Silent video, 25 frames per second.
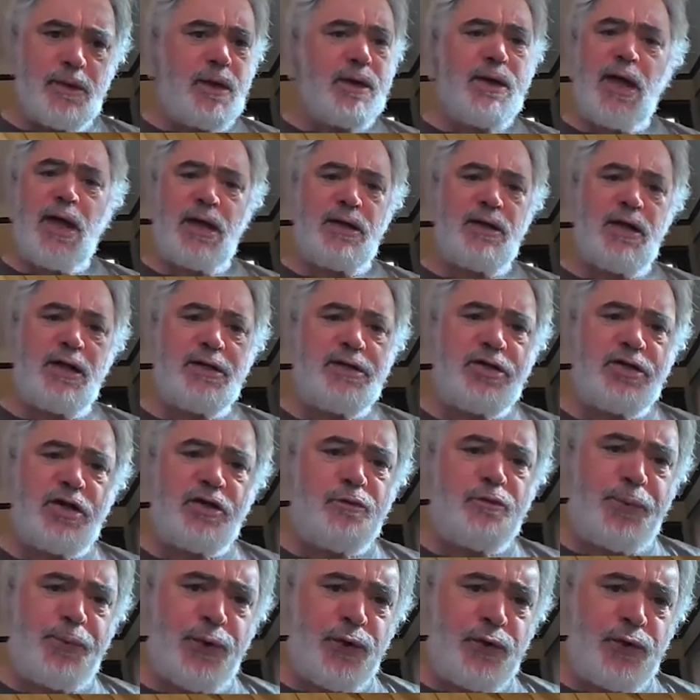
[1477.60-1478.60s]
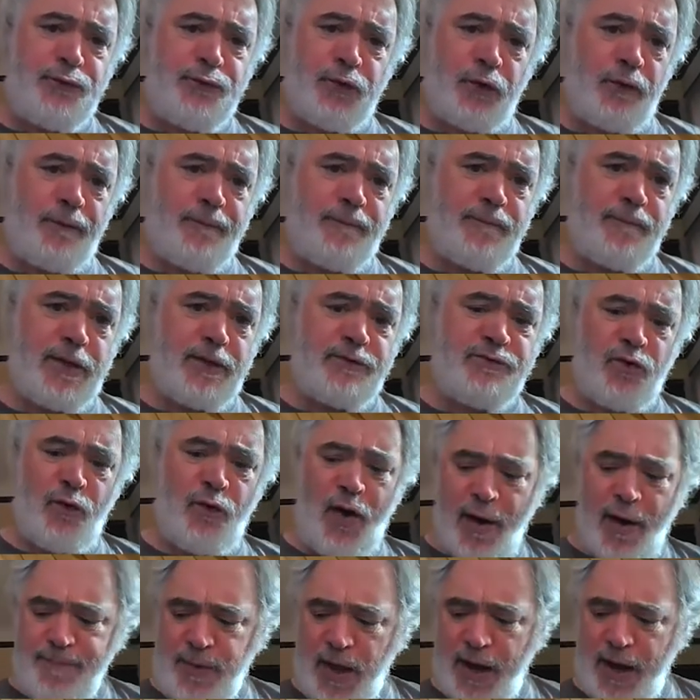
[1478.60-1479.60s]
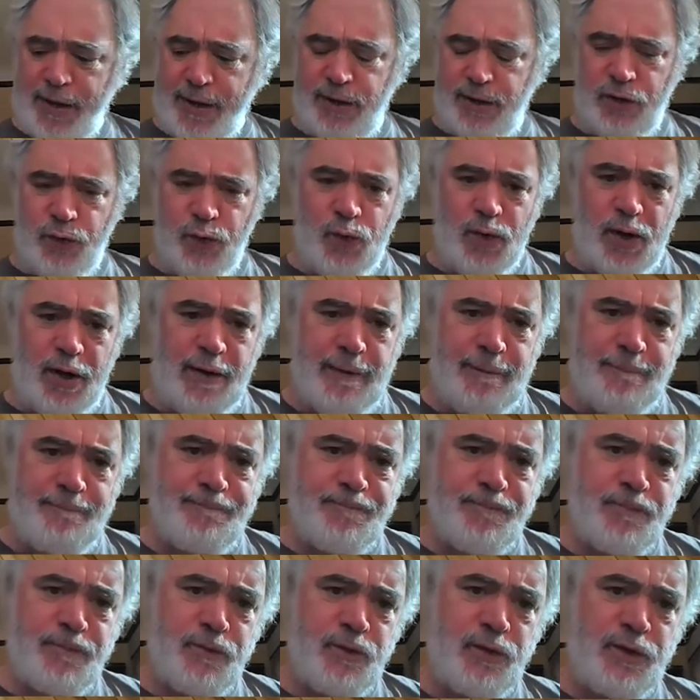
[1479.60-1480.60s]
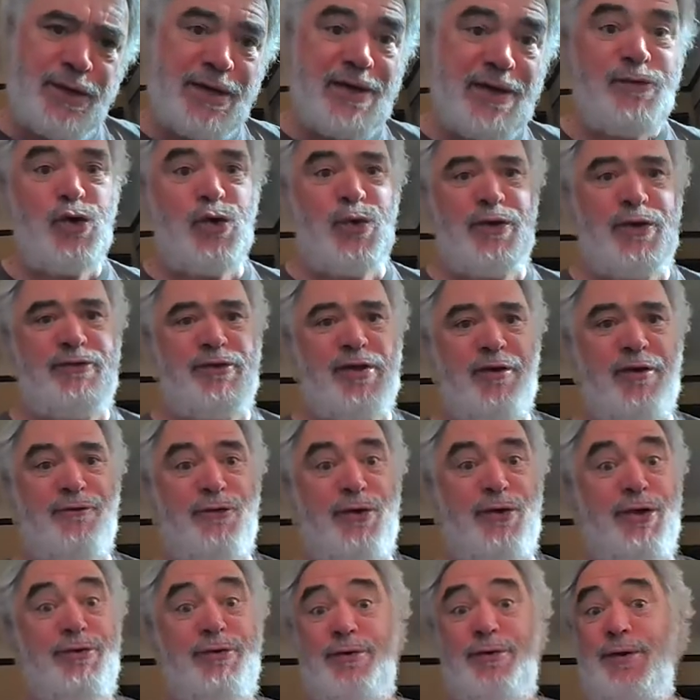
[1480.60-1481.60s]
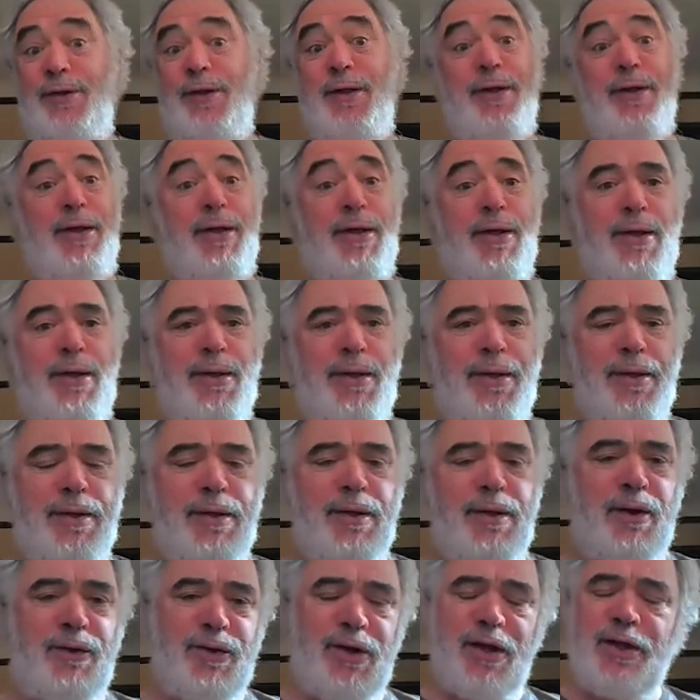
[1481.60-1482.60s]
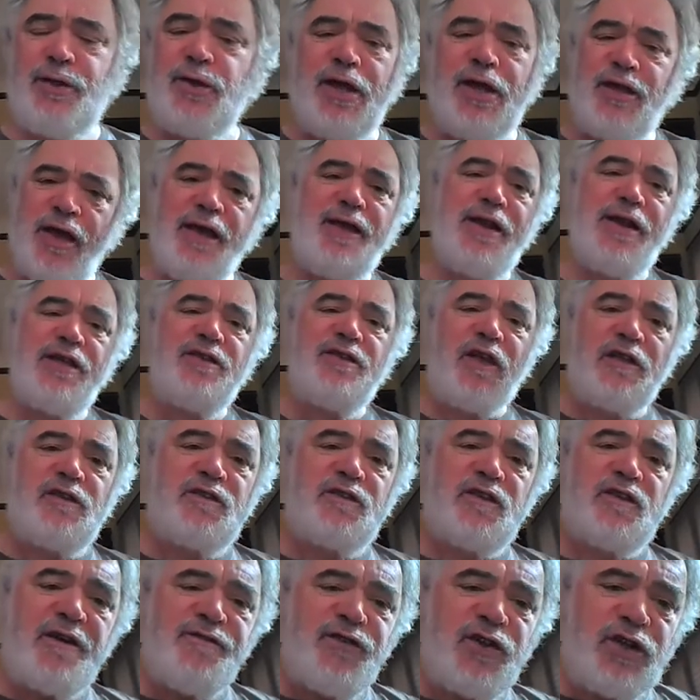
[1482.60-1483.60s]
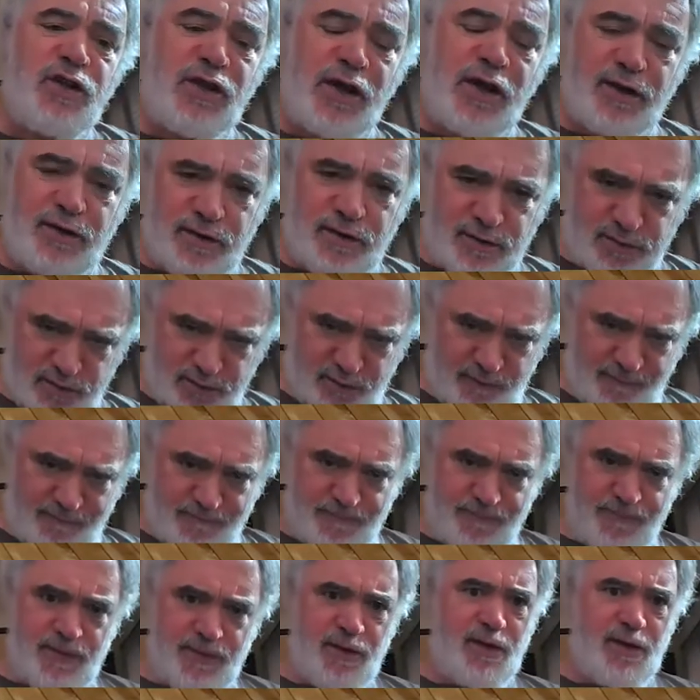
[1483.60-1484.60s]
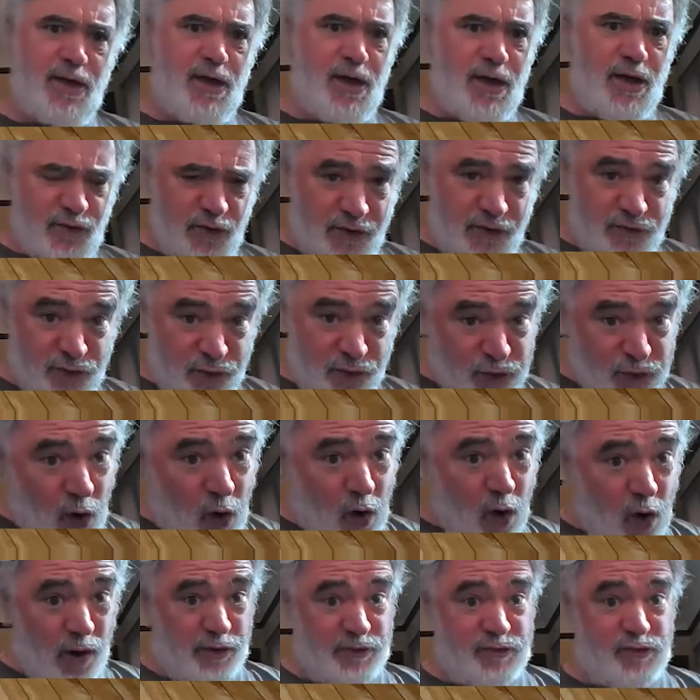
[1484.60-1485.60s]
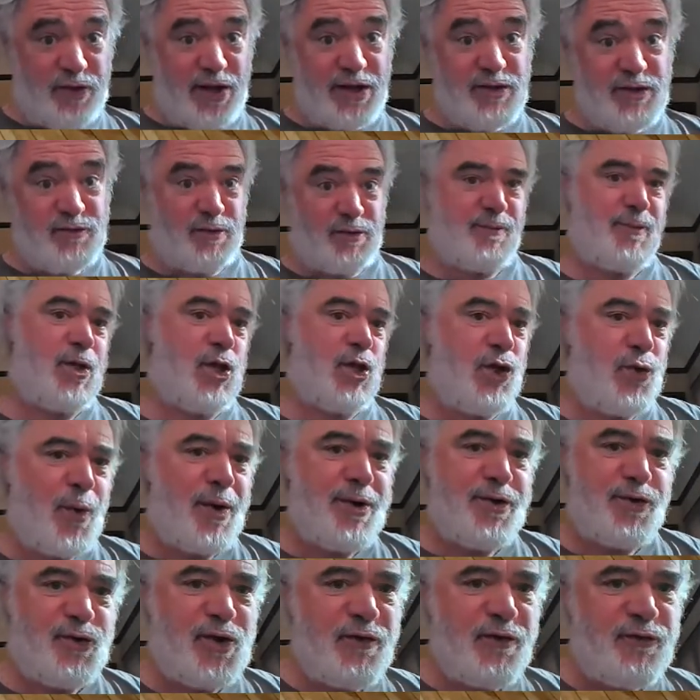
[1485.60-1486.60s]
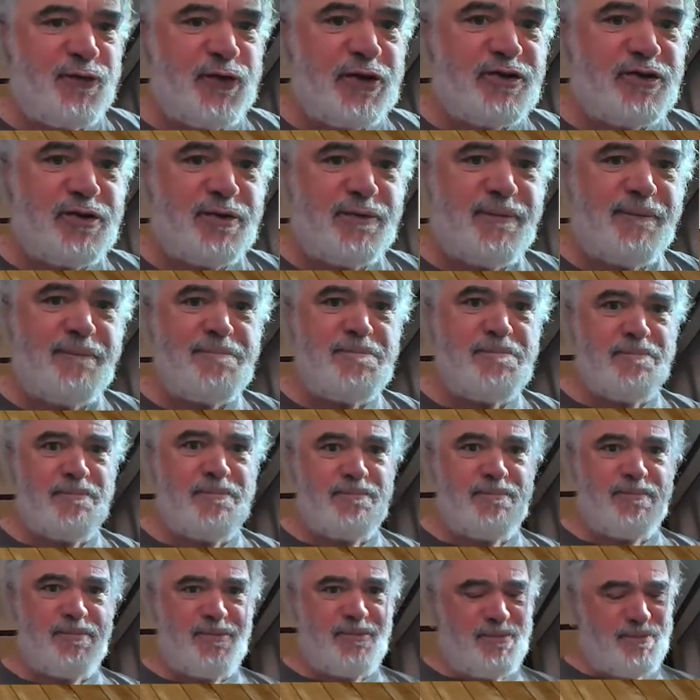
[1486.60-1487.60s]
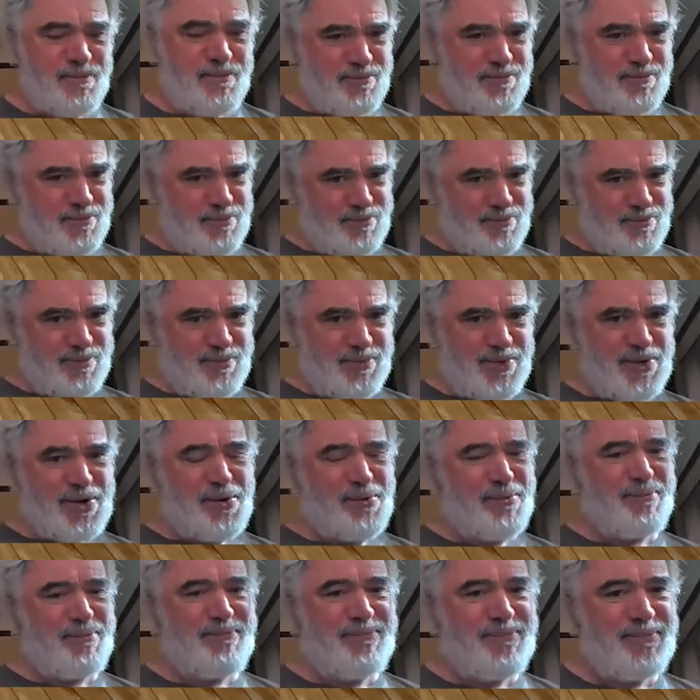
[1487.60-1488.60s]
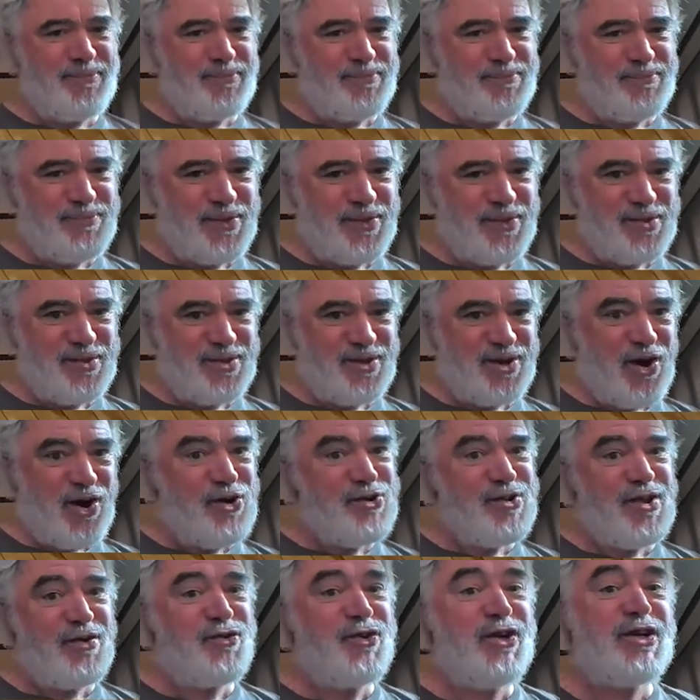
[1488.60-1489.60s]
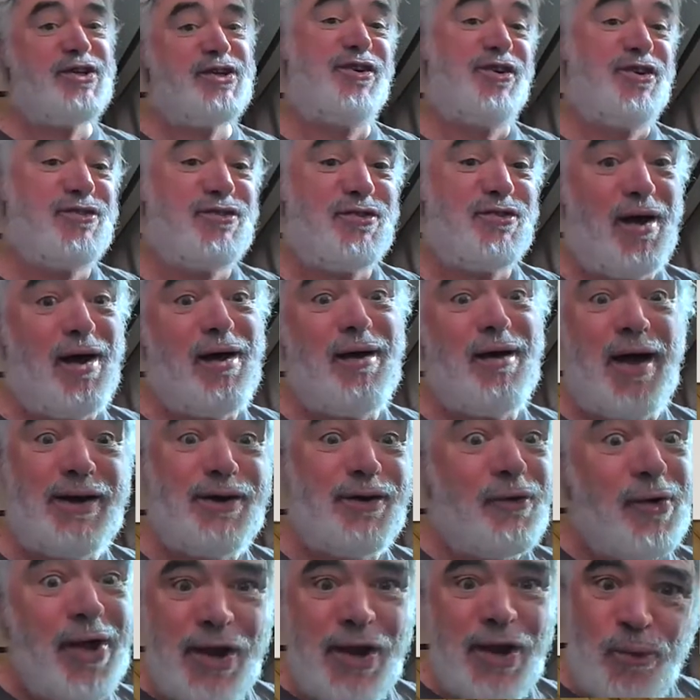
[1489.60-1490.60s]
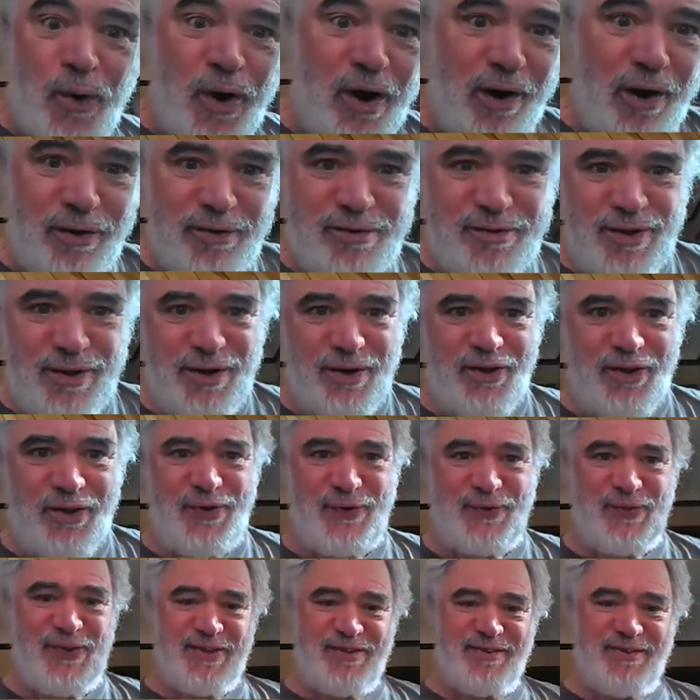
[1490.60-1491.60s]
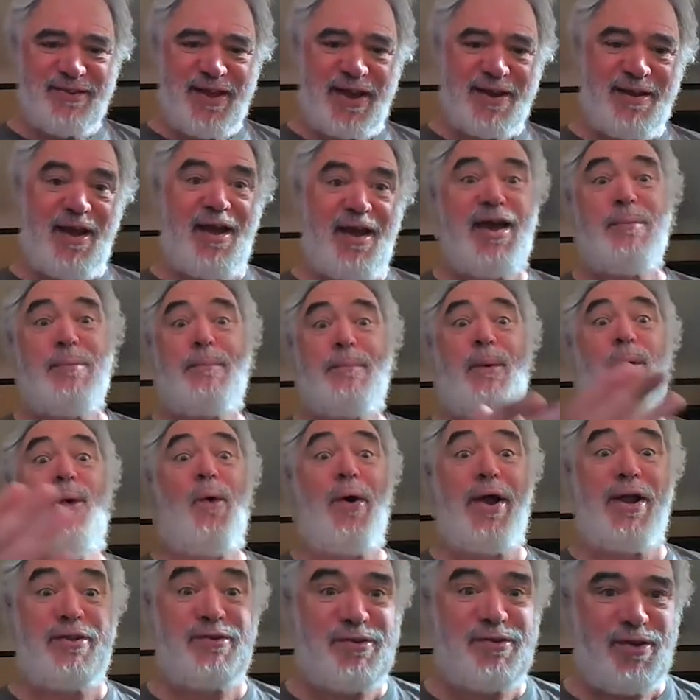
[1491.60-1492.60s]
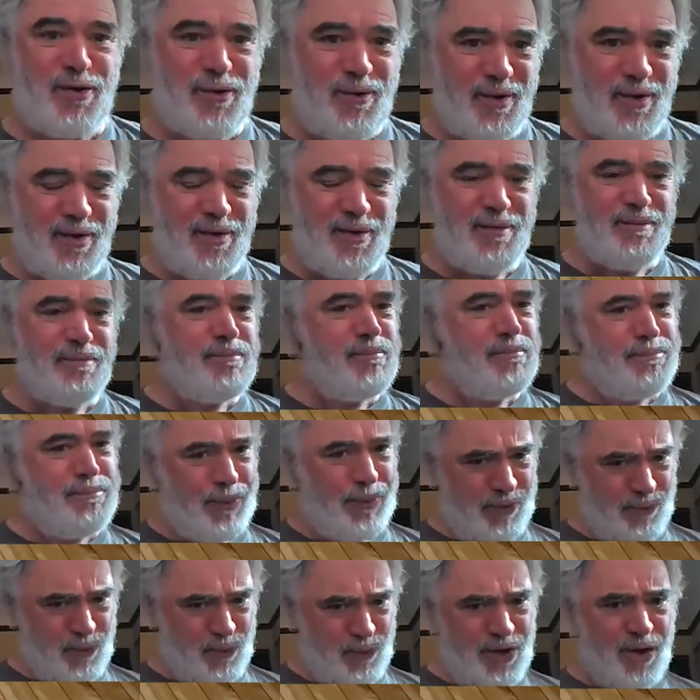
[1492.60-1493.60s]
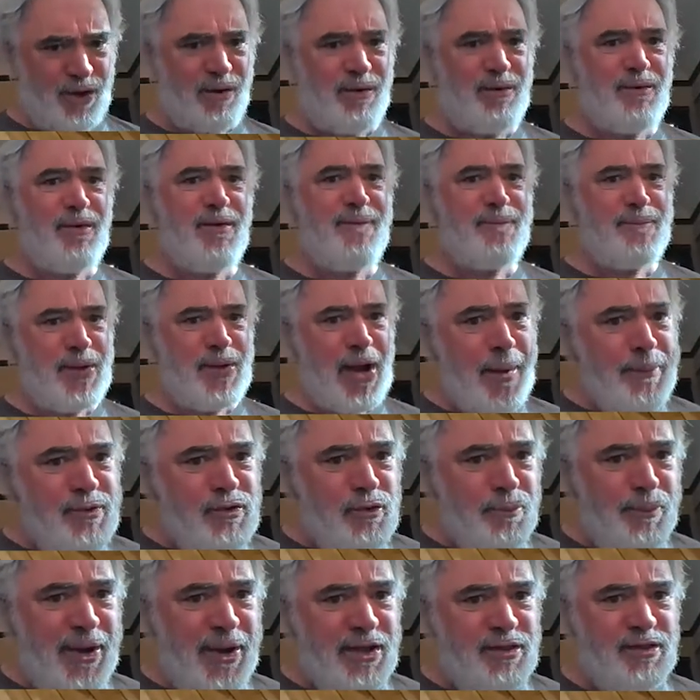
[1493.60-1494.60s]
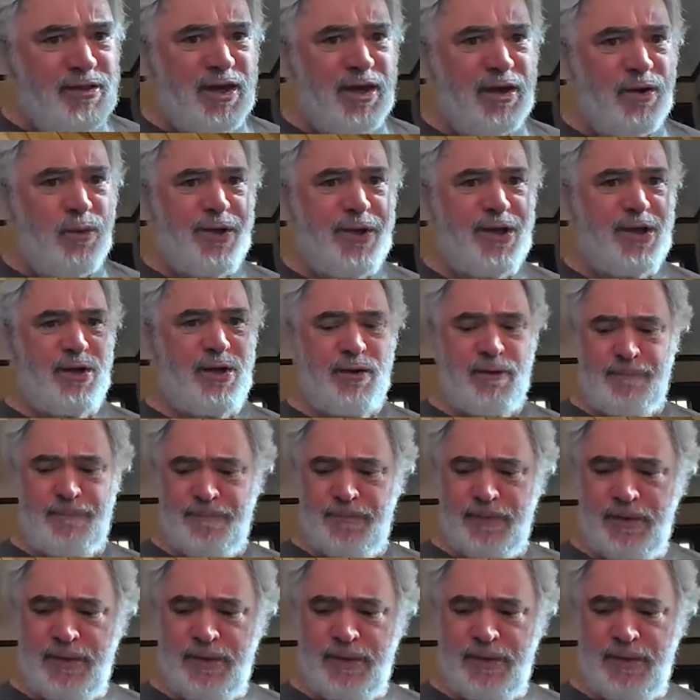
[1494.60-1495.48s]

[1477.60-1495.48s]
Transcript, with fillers: again, it's just beautiful. So I'm not going to um, give you his definition, or it, it is it's seven. It, it's long, so that's I mean you want your definition. You know, the current definition is uh, I don't know eight words. You know, this is like eight points. So, but you know, not is a bad thing. We can